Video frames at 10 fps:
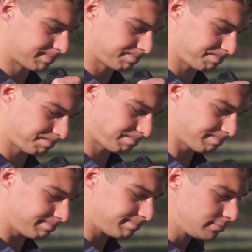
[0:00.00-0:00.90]

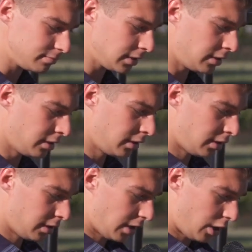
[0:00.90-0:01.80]

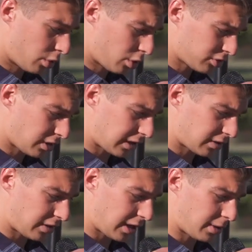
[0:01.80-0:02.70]
I would also like to
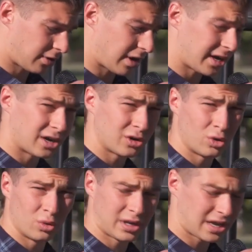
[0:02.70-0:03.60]
thank my great
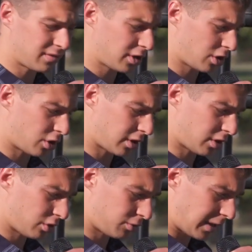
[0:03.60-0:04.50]
uncle, Kevin O'Connor,
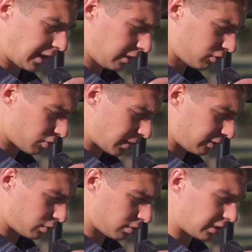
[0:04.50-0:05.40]
who has been
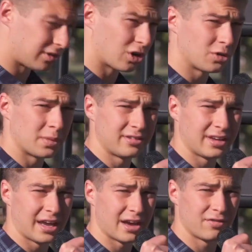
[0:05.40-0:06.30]
instrumental in
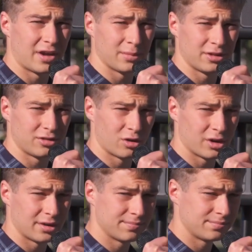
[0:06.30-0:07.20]
documenting our family
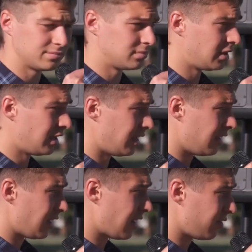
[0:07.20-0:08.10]
story.
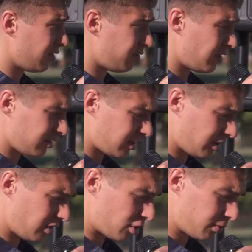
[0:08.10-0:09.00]
Kevin
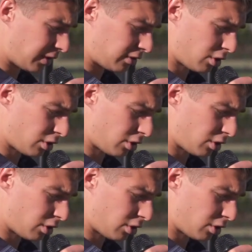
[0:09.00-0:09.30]
visited Europe in